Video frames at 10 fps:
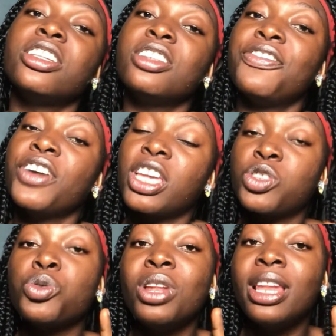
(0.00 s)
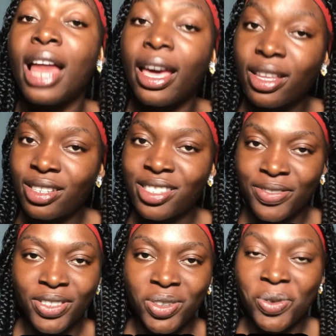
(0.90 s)
Don't forget to like
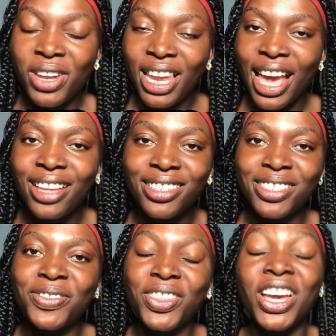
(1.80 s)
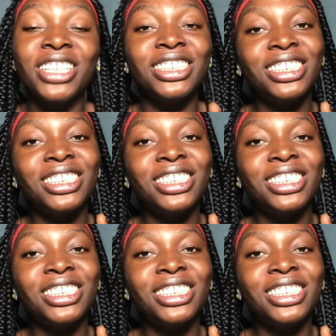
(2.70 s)
this video and